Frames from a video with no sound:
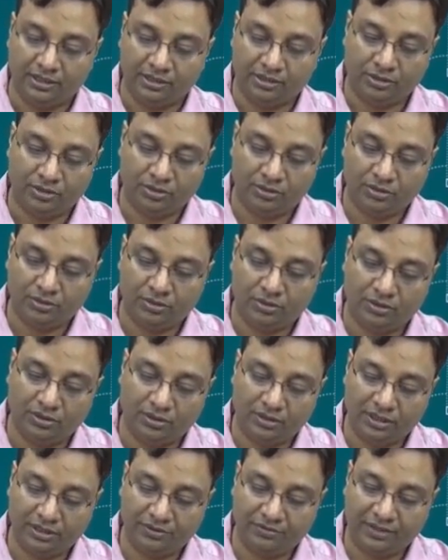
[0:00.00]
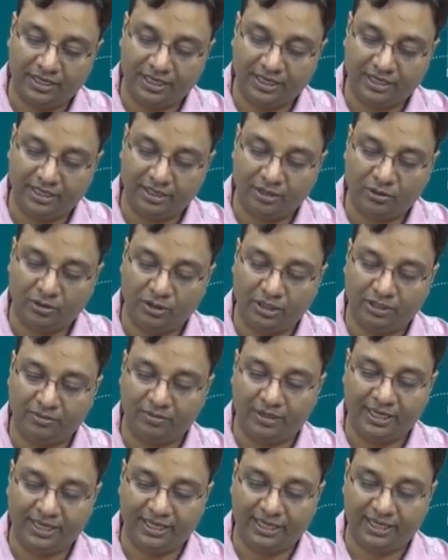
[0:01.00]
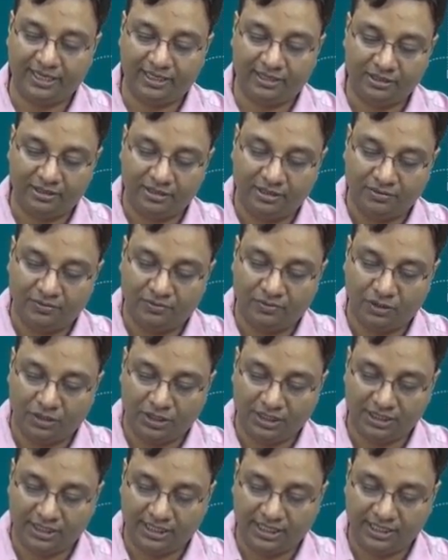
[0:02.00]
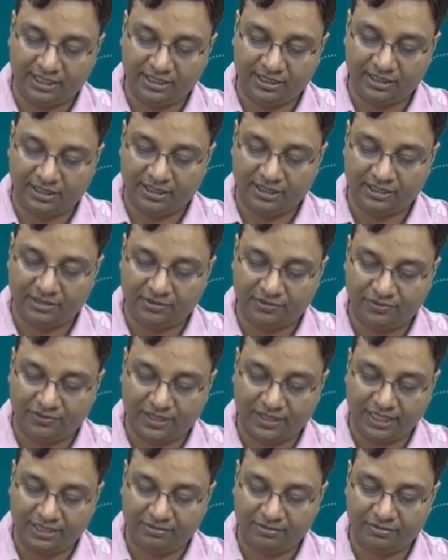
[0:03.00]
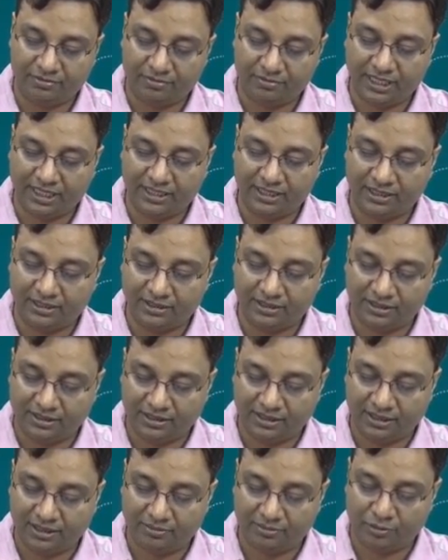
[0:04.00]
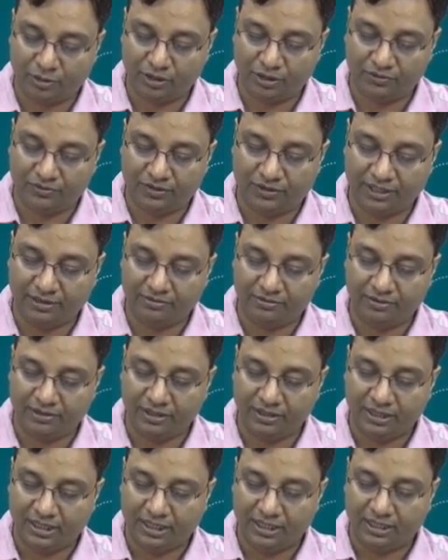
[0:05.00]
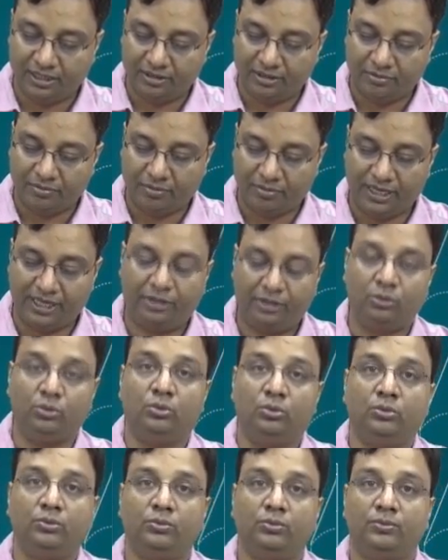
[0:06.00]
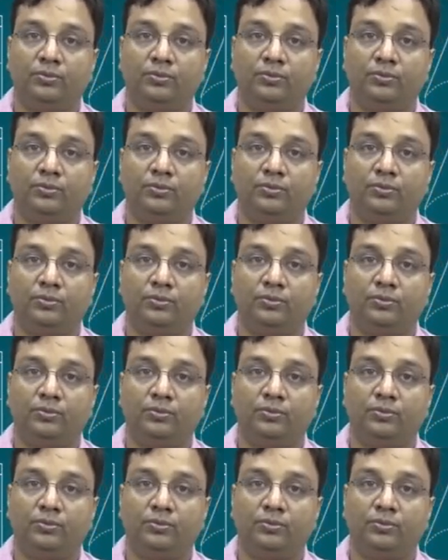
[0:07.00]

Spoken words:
So if I denote it by h, what is h, it is 5 minus 3.5 by 2,